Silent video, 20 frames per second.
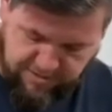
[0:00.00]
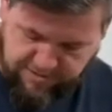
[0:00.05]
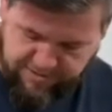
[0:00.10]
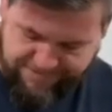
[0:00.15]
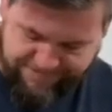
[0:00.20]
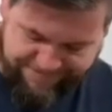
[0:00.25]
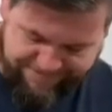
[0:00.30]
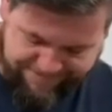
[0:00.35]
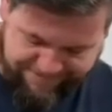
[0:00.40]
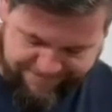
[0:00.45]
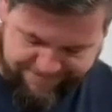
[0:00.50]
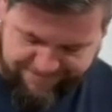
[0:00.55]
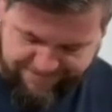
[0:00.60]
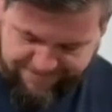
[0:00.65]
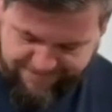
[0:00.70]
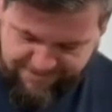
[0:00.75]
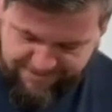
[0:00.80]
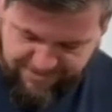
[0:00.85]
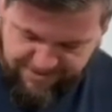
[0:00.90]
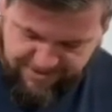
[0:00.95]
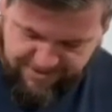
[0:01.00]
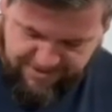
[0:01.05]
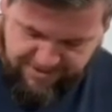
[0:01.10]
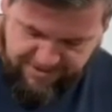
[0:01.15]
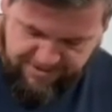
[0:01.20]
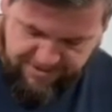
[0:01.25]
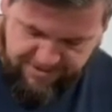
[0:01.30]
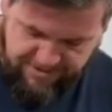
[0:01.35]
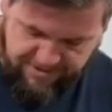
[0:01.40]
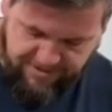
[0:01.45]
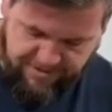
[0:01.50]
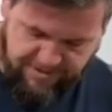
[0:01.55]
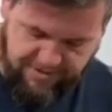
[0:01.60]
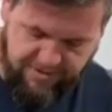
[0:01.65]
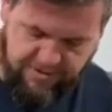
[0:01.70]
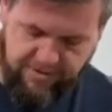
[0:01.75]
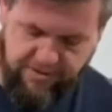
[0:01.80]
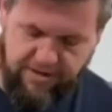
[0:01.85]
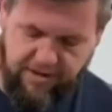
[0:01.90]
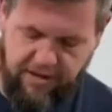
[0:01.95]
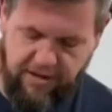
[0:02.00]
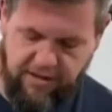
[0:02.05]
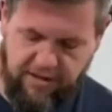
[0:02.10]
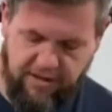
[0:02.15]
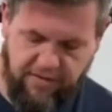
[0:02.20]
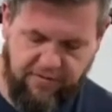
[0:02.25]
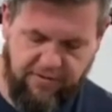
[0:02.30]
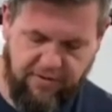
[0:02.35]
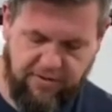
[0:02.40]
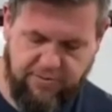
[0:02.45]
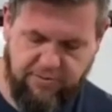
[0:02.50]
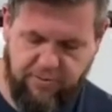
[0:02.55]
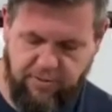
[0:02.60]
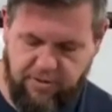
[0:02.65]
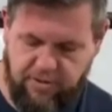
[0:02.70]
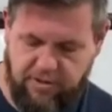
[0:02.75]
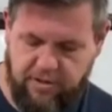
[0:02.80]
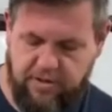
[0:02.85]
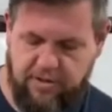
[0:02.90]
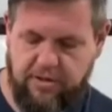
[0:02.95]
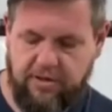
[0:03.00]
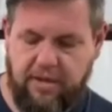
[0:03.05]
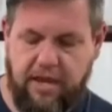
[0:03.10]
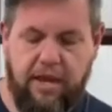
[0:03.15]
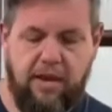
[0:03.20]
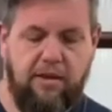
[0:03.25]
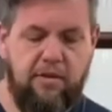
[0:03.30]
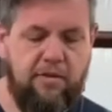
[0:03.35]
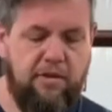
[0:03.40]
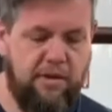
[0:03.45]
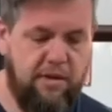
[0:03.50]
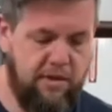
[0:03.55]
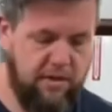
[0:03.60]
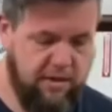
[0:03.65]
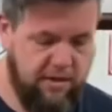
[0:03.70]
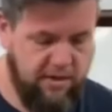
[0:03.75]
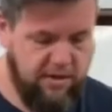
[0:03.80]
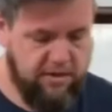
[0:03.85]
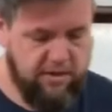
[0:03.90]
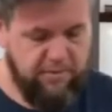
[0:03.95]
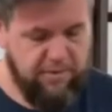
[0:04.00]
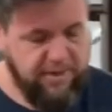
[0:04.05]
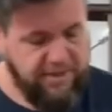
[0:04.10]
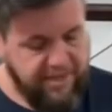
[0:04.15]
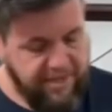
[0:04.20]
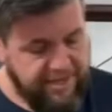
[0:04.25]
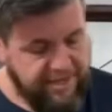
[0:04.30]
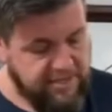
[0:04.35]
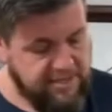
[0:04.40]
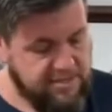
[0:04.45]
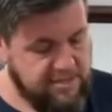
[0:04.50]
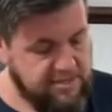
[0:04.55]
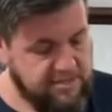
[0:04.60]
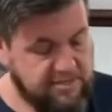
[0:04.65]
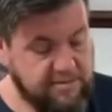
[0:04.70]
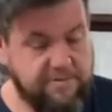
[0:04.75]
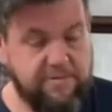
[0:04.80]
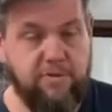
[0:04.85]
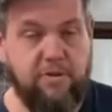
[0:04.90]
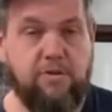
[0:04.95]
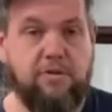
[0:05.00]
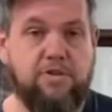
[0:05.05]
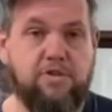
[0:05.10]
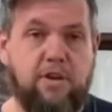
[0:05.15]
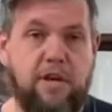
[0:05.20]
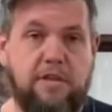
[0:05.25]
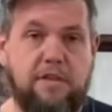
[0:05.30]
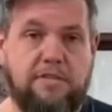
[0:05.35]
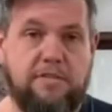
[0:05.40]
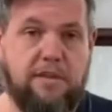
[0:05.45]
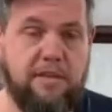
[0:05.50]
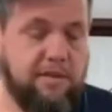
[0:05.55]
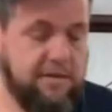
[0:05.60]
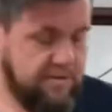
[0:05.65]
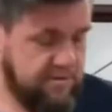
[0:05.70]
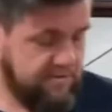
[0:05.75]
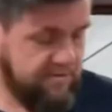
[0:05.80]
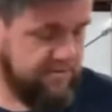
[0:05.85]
Okay, that feels pretty good. Now, the big thing is for you to try this on.